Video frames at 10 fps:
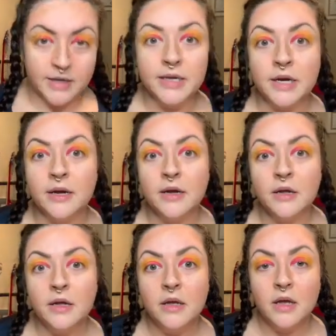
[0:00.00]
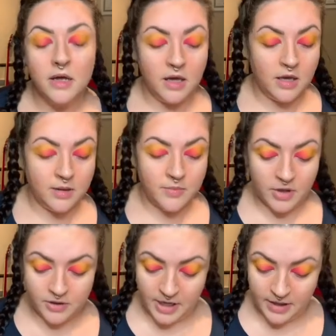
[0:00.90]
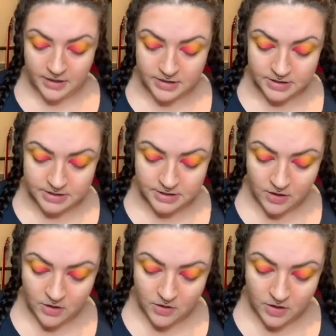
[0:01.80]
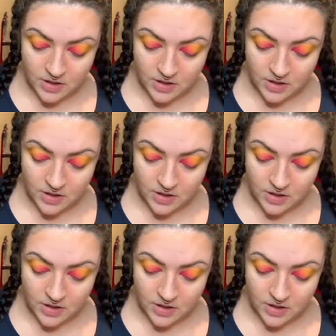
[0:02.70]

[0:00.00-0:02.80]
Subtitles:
here. Okay. So